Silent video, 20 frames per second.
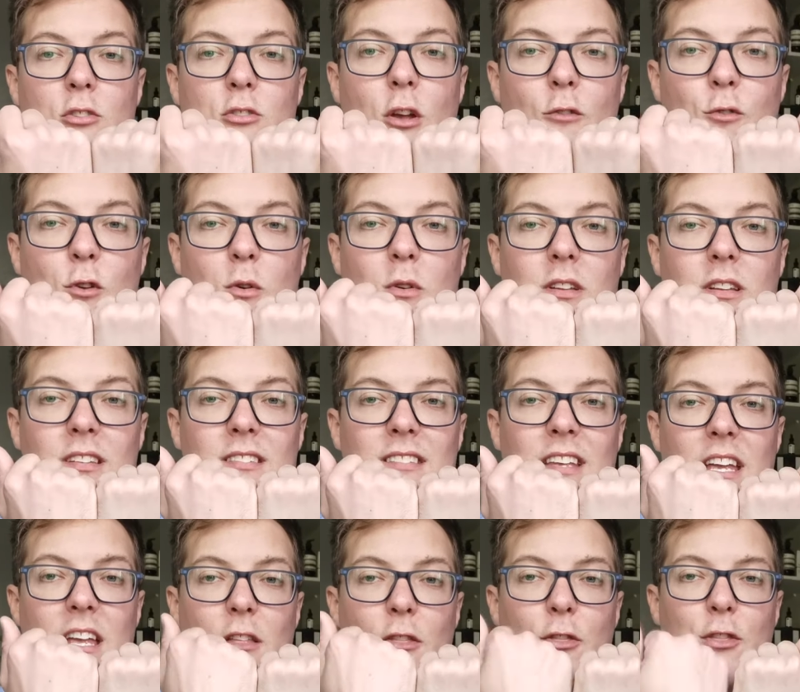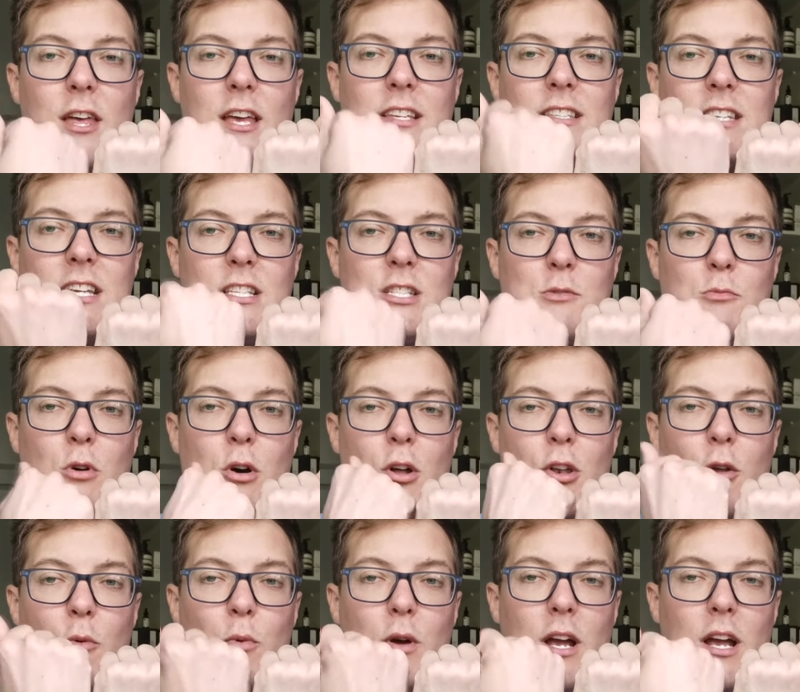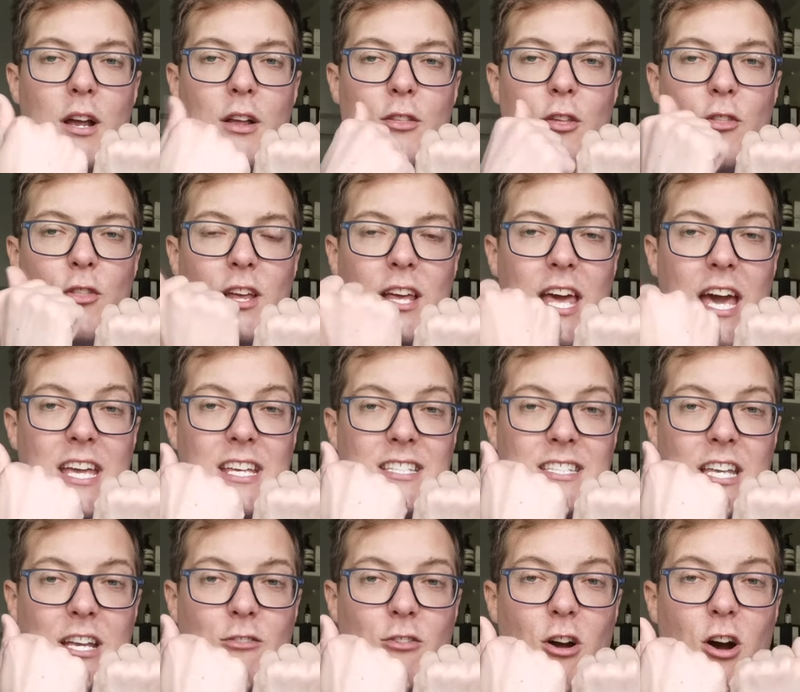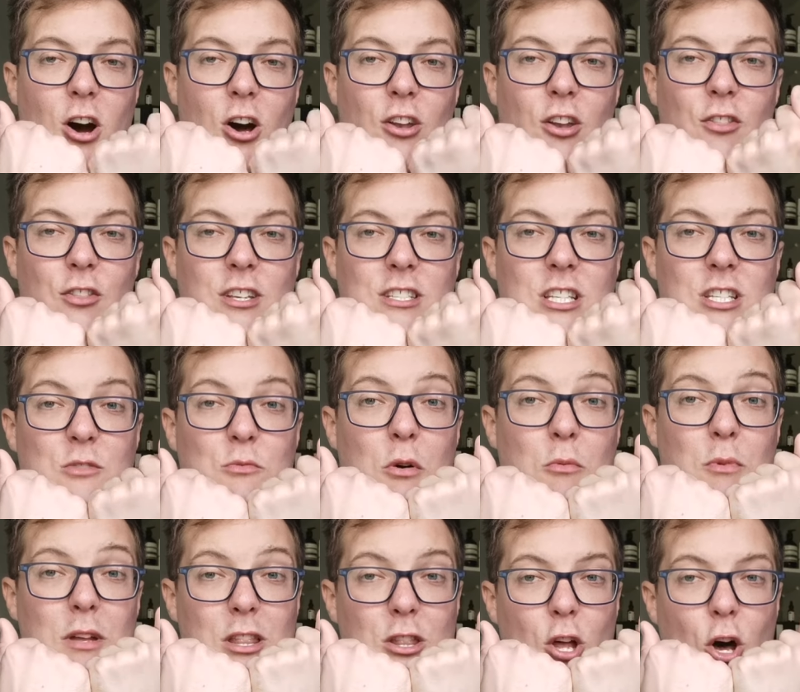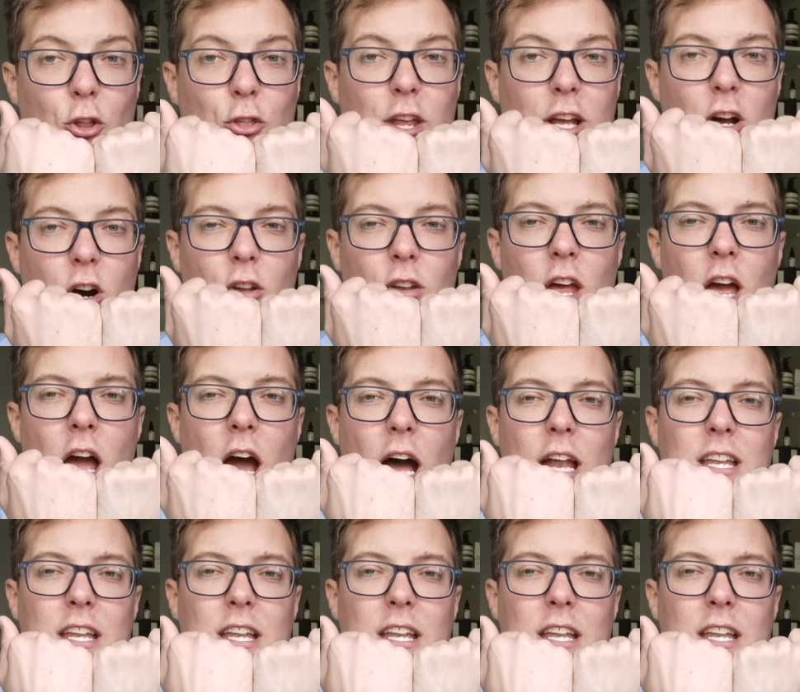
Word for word: So if you can see, this is the one with the K secret on, this is the one with nothing on.